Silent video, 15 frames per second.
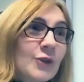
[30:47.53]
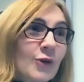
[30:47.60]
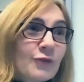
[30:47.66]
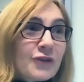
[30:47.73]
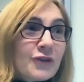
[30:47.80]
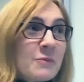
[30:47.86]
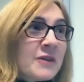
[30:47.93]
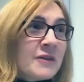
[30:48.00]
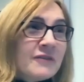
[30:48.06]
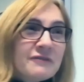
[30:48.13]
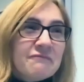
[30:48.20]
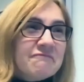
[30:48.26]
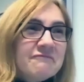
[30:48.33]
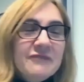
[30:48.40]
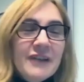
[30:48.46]
from the
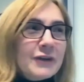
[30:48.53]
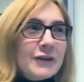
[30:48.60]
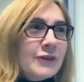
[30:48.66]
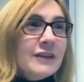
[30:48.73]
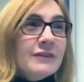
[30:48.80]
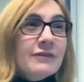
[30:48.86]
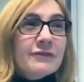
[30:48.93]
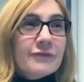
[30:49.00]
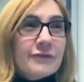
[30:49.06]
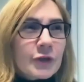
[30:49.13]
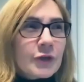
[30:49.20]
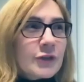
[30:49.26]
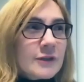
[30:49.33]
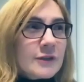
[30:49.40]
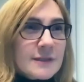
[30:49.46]
very
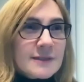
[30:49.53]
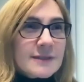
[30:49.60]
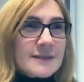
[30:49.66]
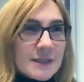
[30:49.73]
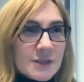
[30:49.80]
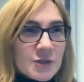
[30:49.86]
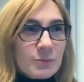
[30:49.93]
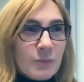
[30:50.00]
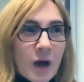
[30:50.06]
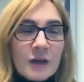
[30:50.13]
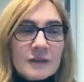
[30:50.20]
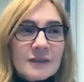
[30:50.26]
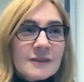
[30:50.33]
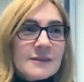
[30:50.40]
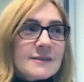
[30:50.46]
first such
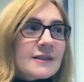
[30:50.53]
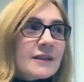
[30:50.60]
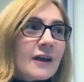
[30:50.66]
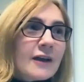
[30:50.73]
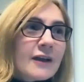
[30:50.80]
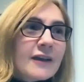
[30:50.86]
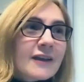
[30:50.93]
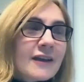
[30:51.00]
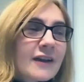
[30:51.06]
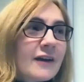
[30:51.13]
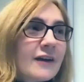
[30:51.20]
models, like